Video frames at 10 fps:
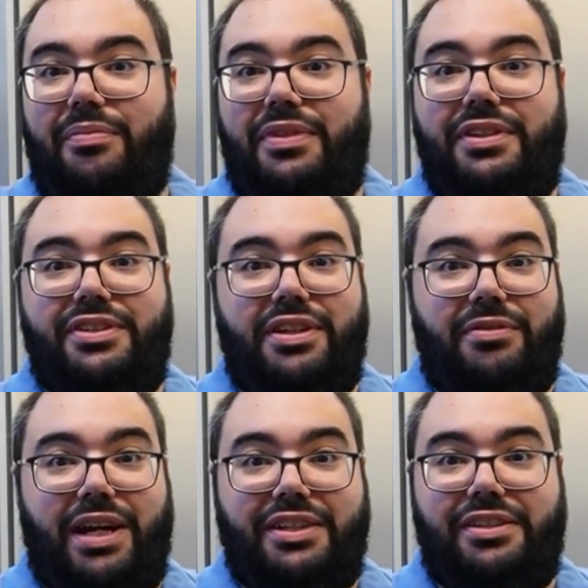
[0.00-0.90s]
This
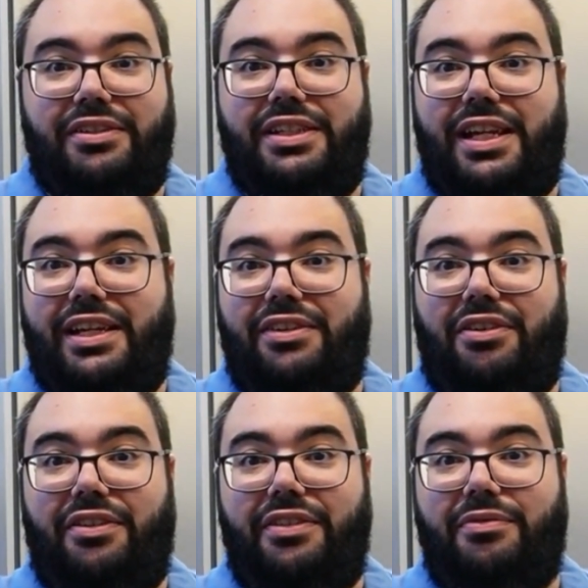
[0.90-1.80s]
year we're actually going to take it
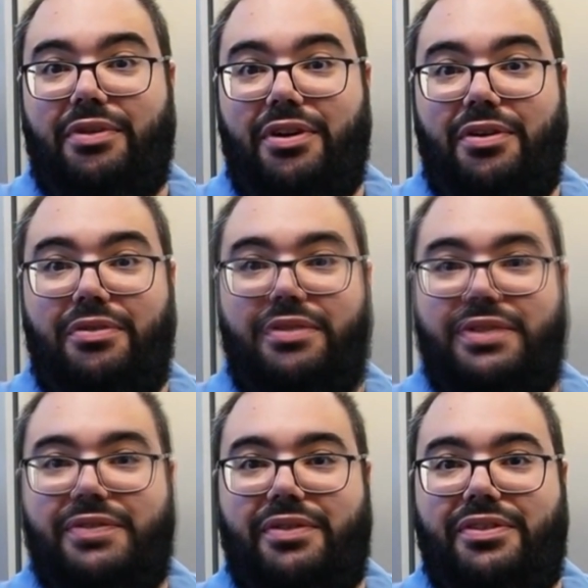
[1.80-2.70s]
on the road to
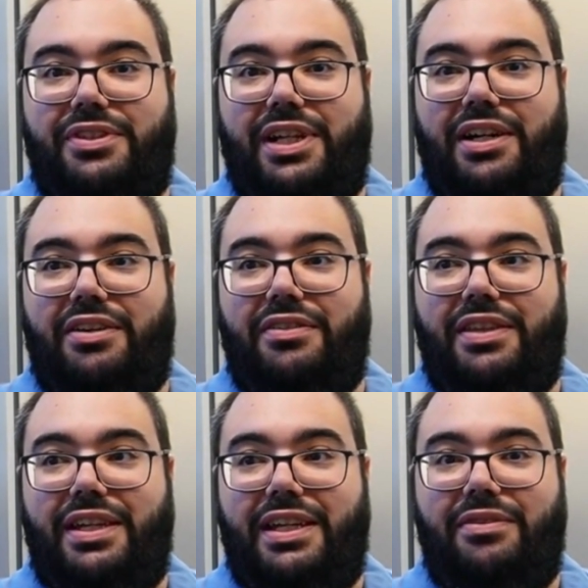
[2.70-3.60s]
sort of share
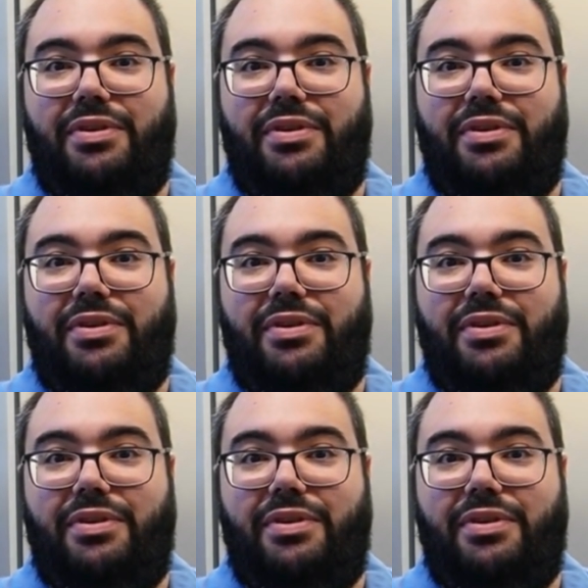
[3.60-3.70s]
the